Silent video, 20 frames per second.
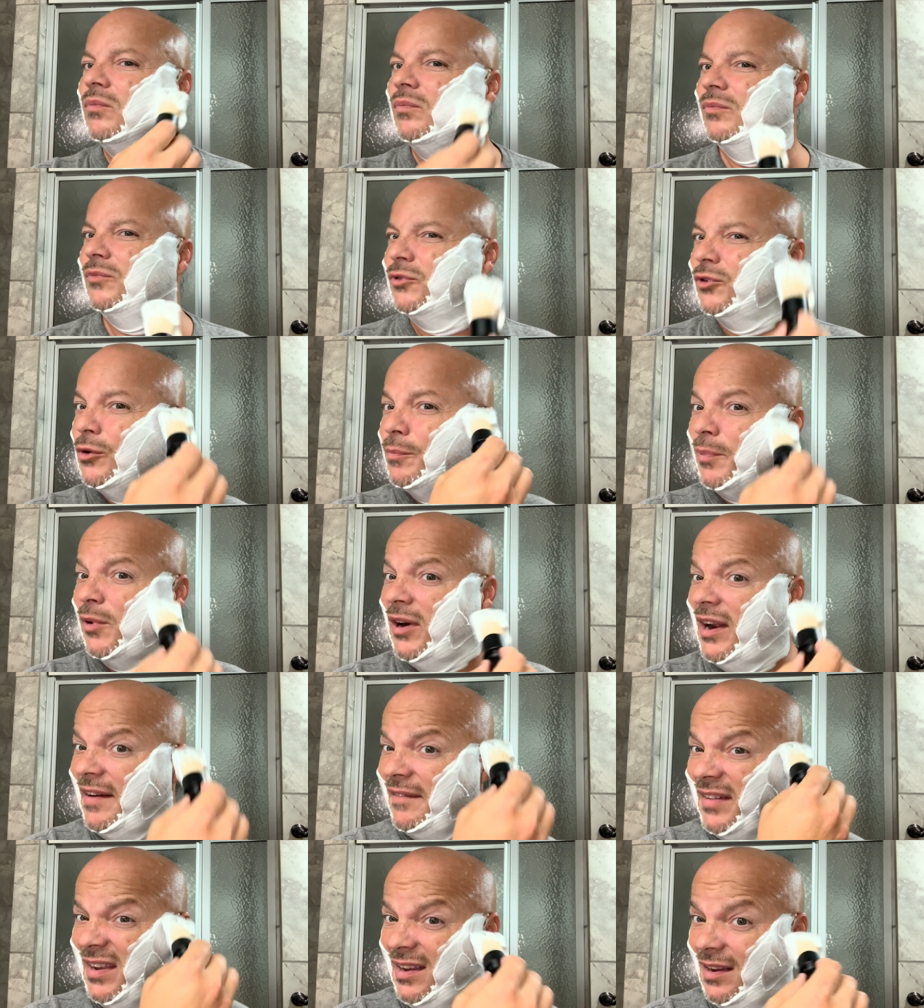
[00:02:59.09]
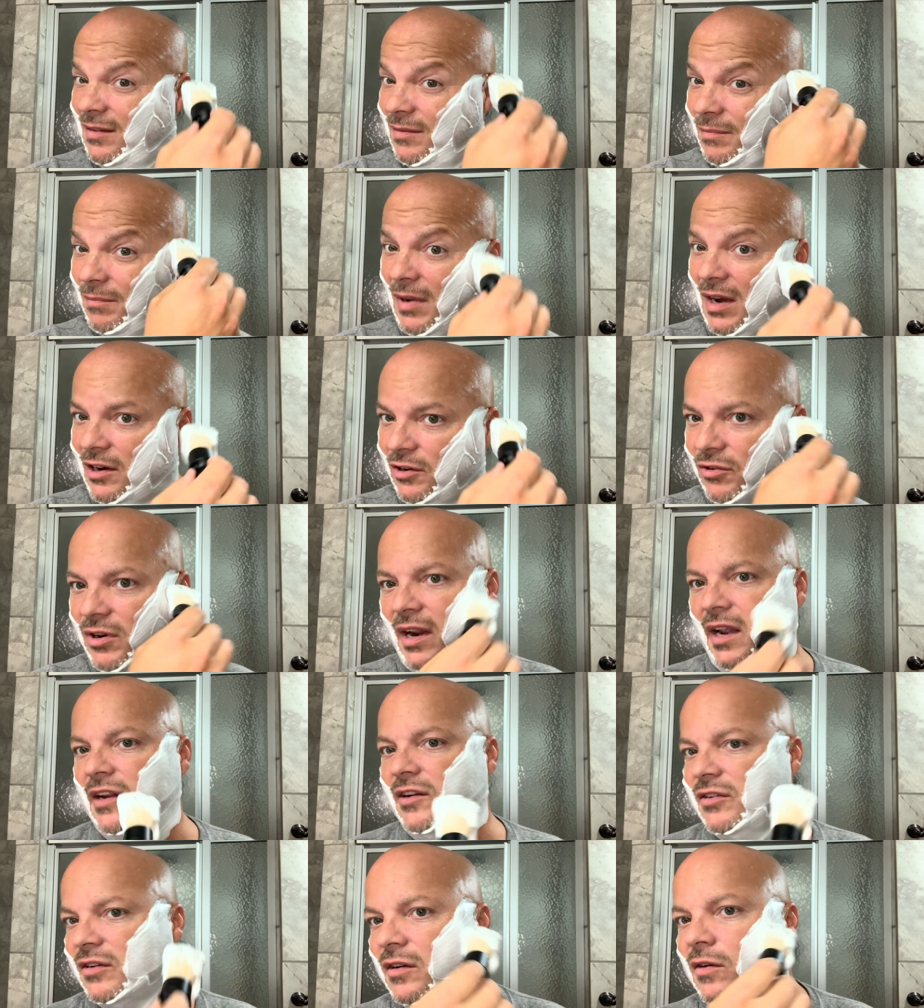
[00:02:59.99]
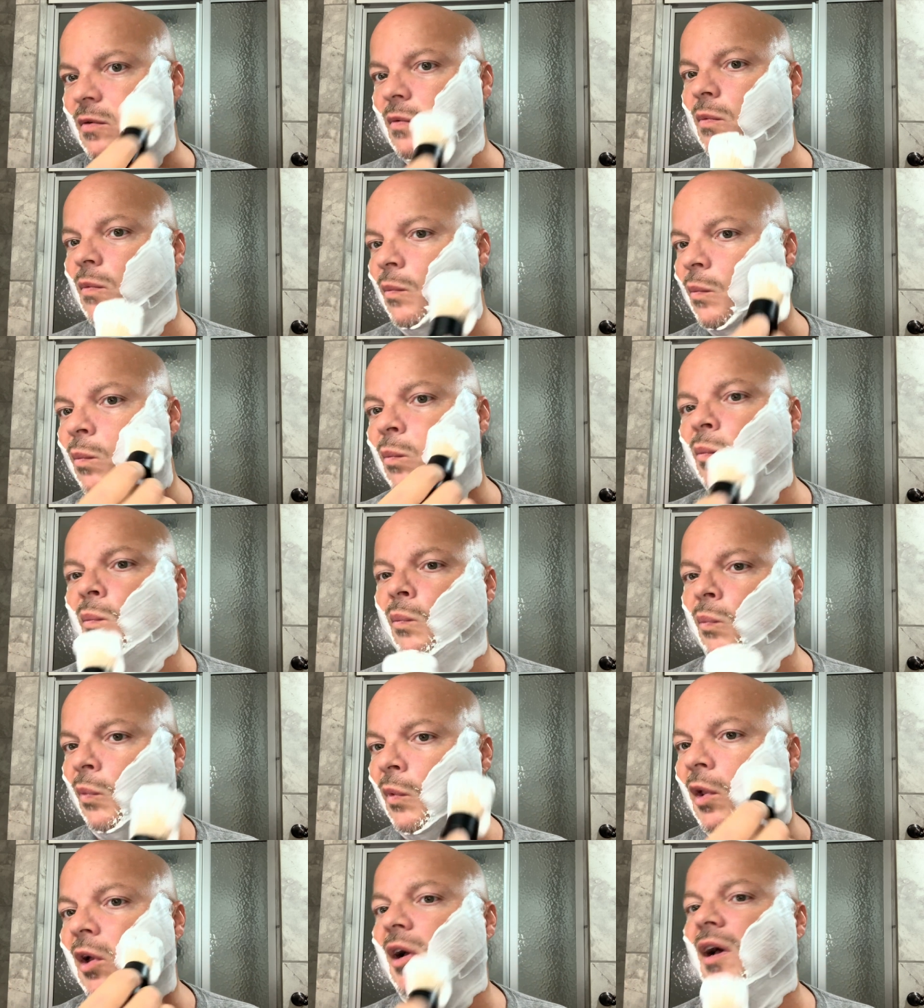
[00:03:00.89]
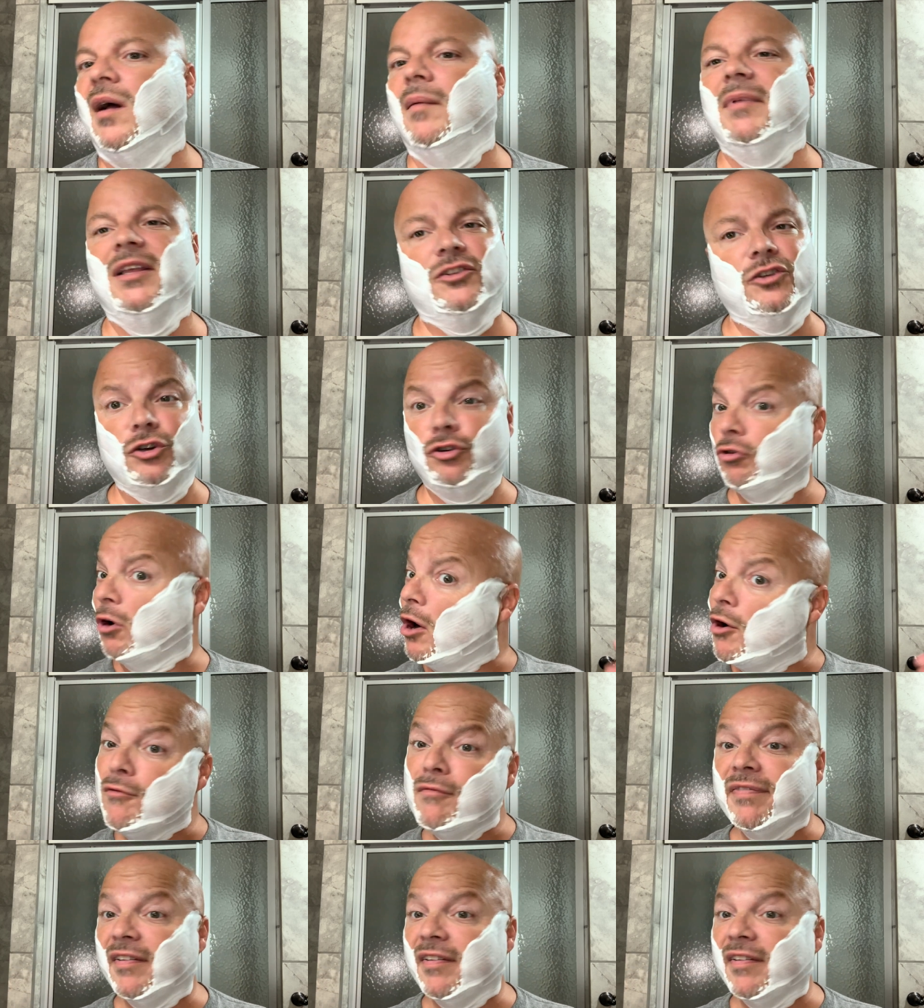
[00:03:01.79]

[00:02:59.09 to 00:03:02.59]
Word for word: super heavy moderation. Um, it's a grown